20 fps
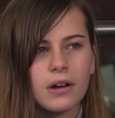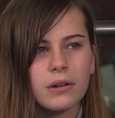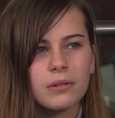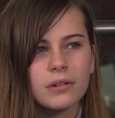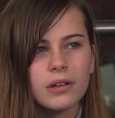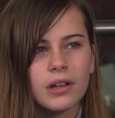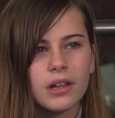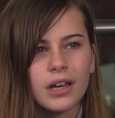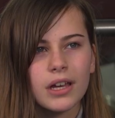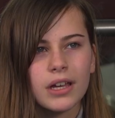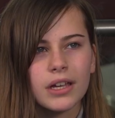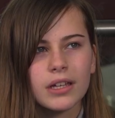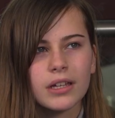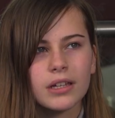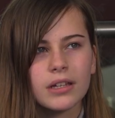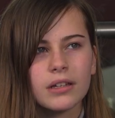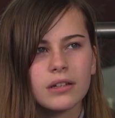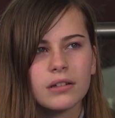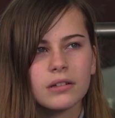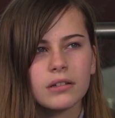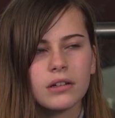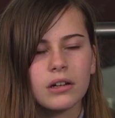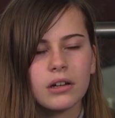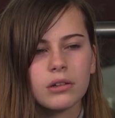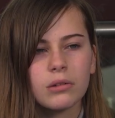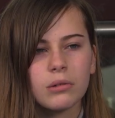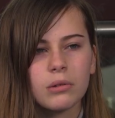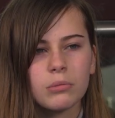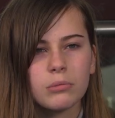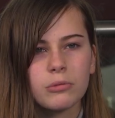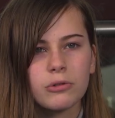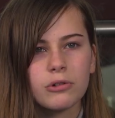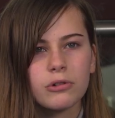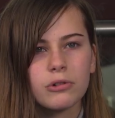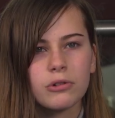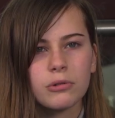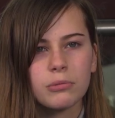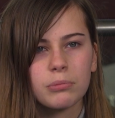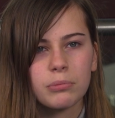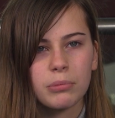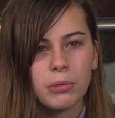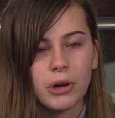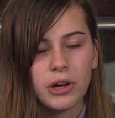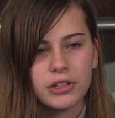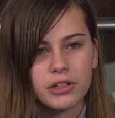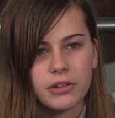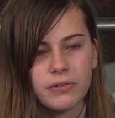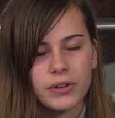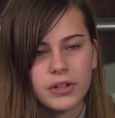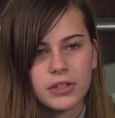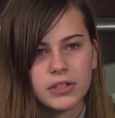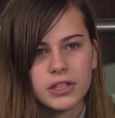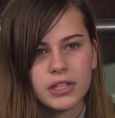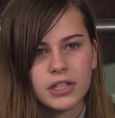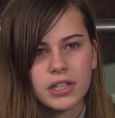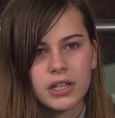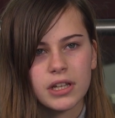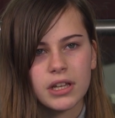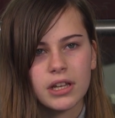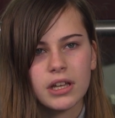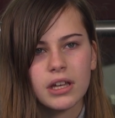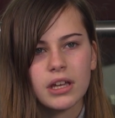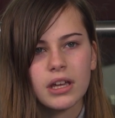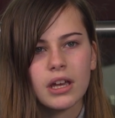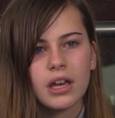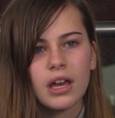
I would like a lot more biodiversity